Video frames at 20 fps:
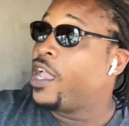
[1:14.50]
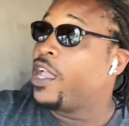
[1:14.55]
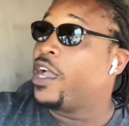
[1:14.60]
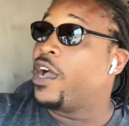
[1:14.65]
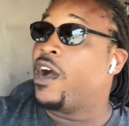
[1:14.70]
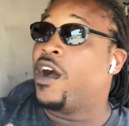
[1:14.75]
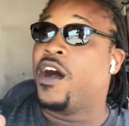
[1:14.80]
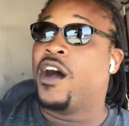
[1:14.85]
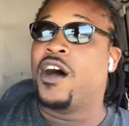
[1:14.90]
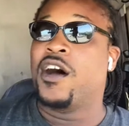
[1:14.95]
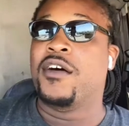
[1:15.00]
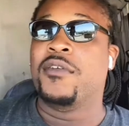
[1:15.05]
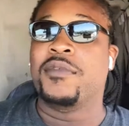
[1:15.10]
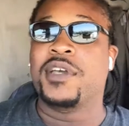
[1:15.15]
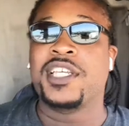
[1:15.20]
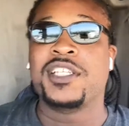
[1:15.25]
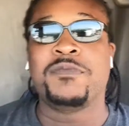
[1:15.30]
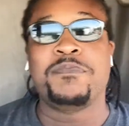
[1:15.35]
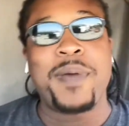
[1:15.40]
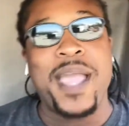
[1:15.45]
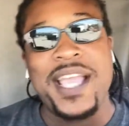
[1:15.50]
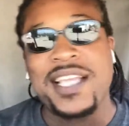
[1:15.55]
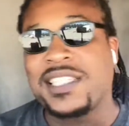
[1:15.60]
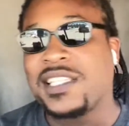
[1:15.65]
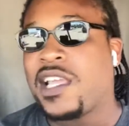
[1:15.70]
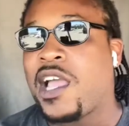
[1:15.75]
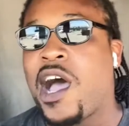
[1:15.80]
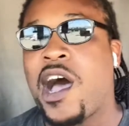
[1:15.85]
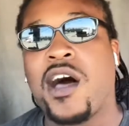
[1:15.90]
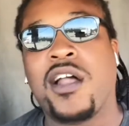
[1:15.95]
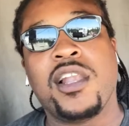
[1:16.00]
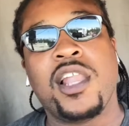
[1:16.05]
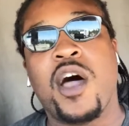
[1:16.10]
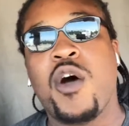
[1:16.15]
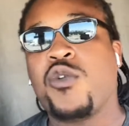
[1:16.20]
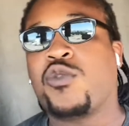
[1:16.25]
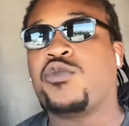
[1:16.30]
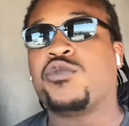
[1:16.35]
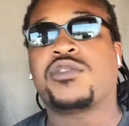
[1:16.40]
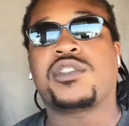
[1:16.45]
It's basically all
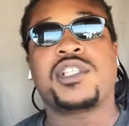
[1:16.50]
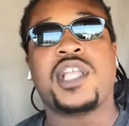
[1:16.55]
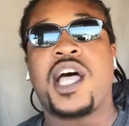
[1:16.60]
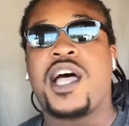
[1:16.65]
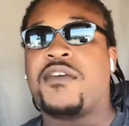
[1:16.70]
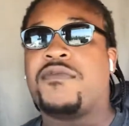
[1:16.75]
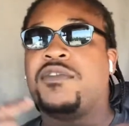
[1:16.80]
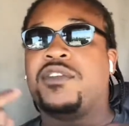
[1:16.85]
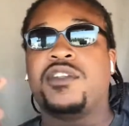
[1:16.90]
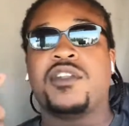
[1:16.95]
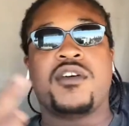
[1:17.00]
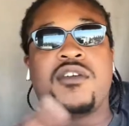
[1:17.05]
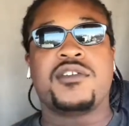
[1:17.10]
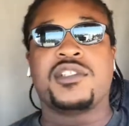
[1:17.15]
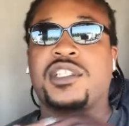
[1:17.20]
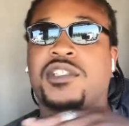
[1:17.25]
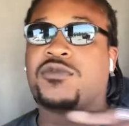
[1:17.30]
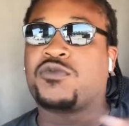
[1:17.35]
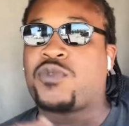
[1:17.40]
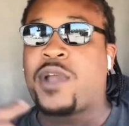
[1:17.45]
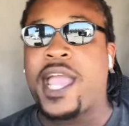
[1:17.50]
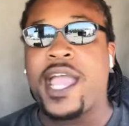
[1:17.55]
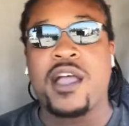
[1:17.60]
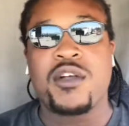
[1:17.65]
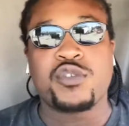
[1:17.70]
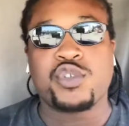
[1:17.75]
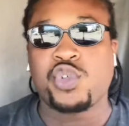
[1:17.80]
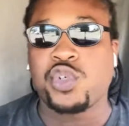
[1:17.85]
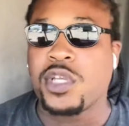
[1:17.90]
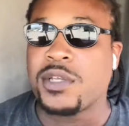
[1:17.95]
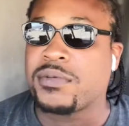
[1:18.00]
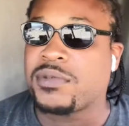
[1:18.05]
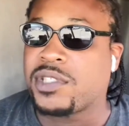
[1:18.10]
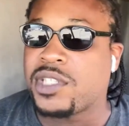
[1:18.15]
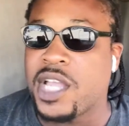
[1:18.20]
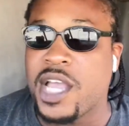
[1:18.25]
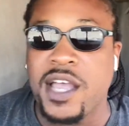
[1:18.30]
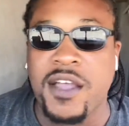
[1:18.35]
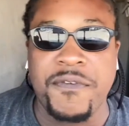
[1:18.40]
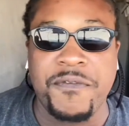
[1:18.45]
local stuff. You know, just round trip
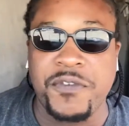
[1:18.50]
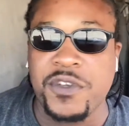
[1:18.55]
stuff.